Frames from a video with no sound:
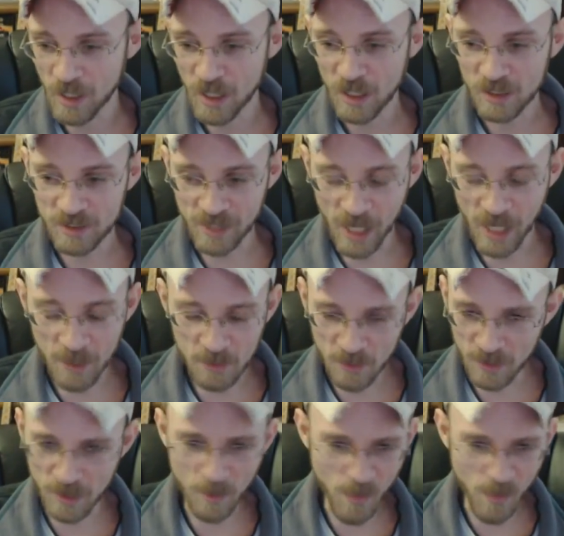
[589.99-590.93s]
stabs her
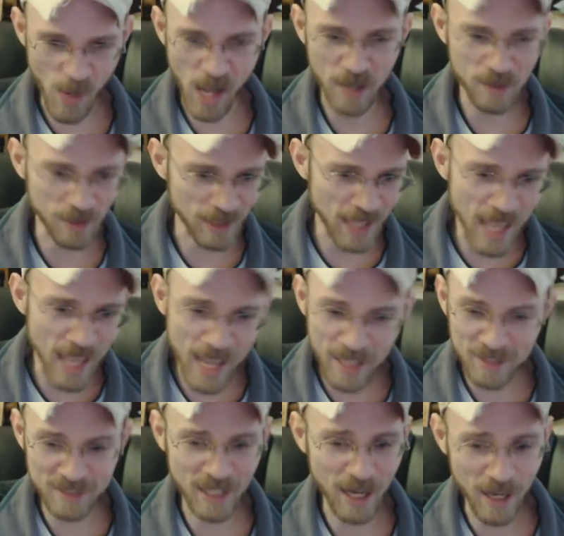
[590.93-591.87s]
in the back like
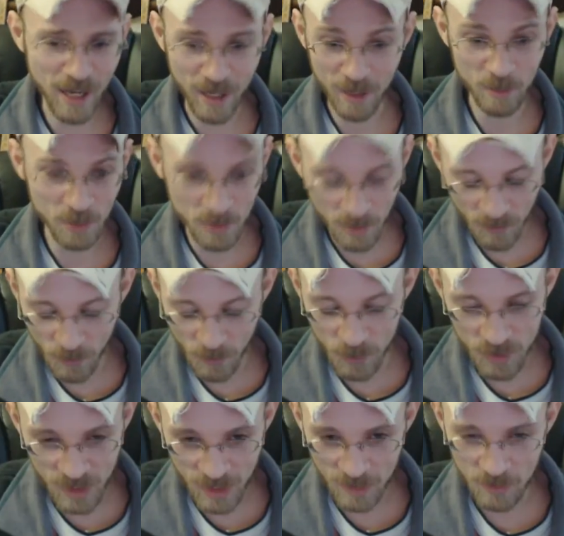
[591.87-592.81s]
8 times before
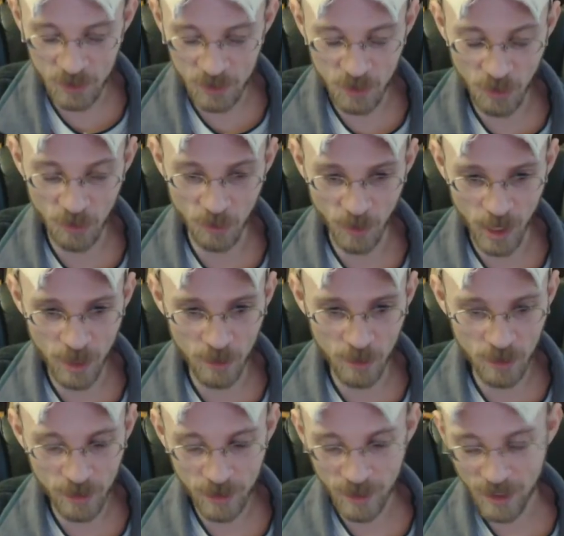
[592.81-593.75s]
she can even turn
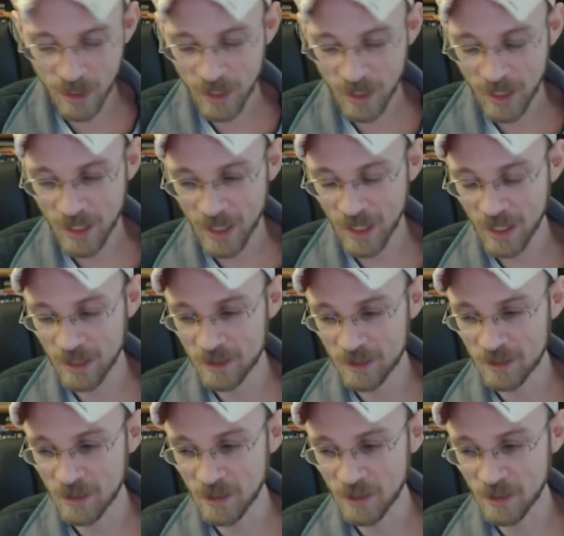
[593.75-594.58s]
around, and